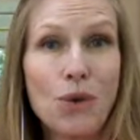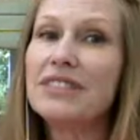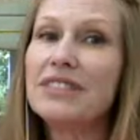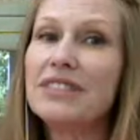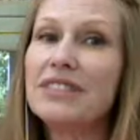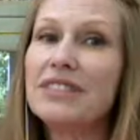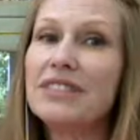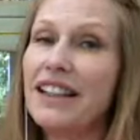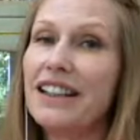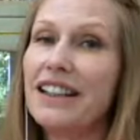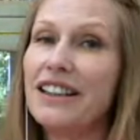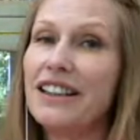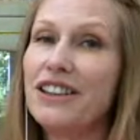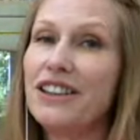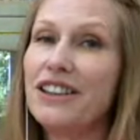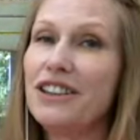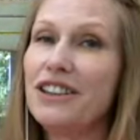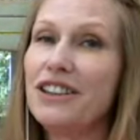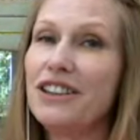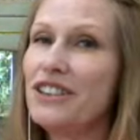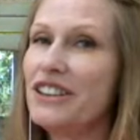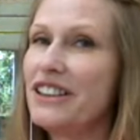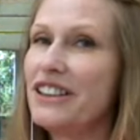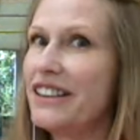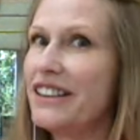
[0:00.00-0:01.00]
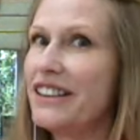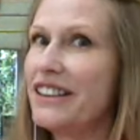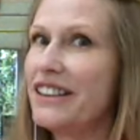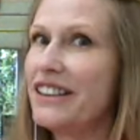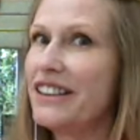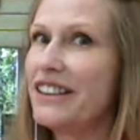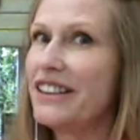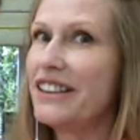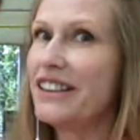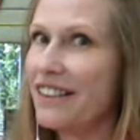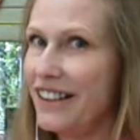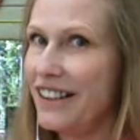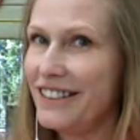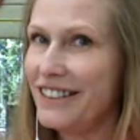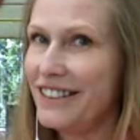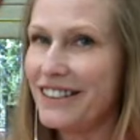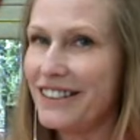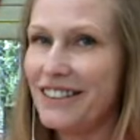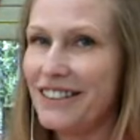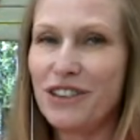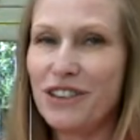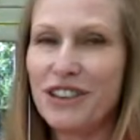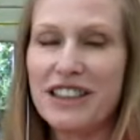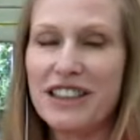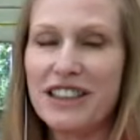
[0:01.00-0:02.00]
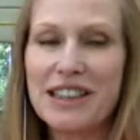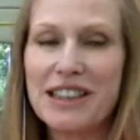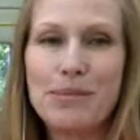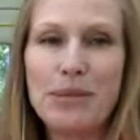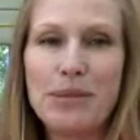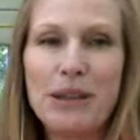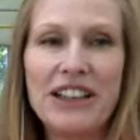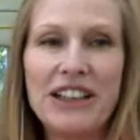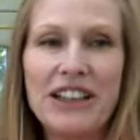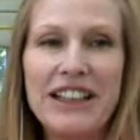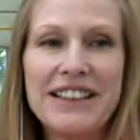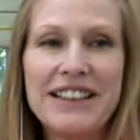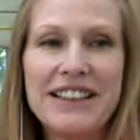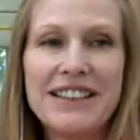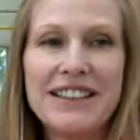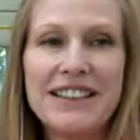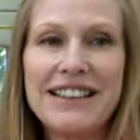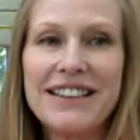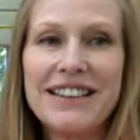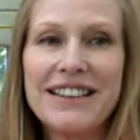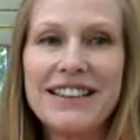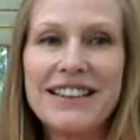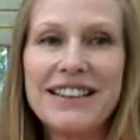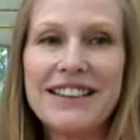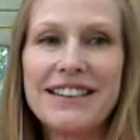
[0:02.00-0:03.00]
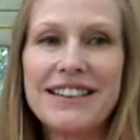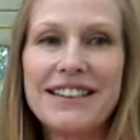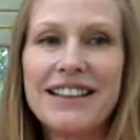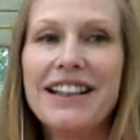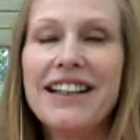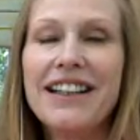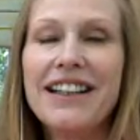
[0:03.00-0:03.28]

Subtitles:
and you delight in new experiences,